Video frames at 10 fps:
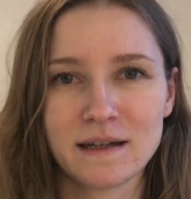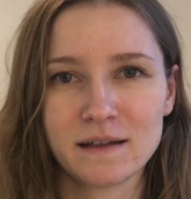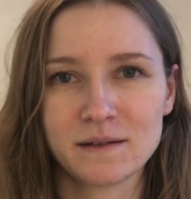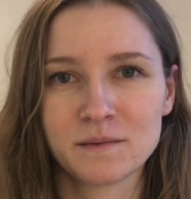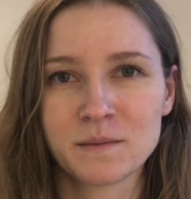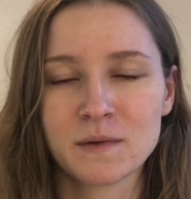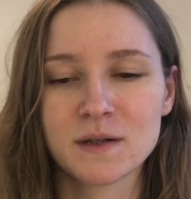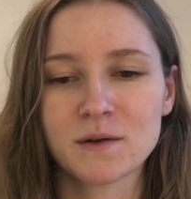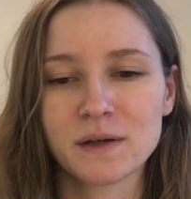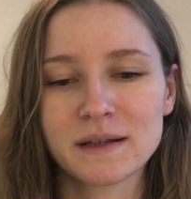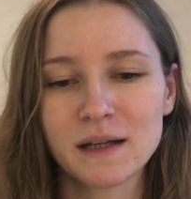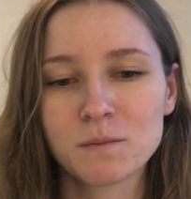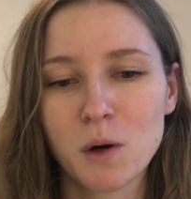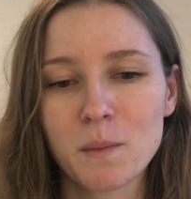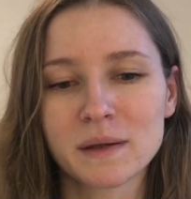that so in that
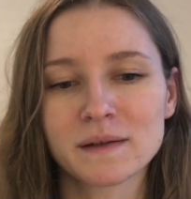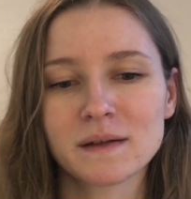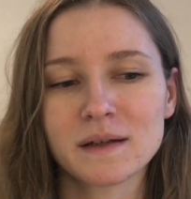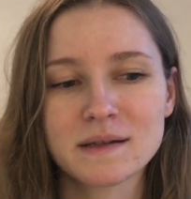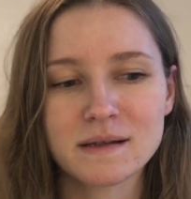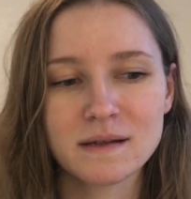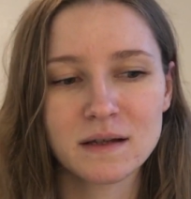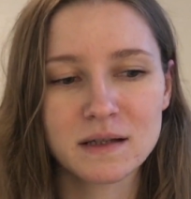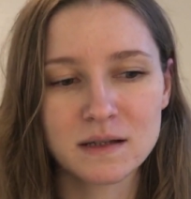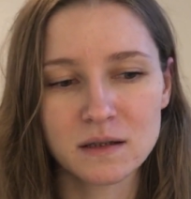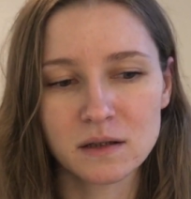moment it's it's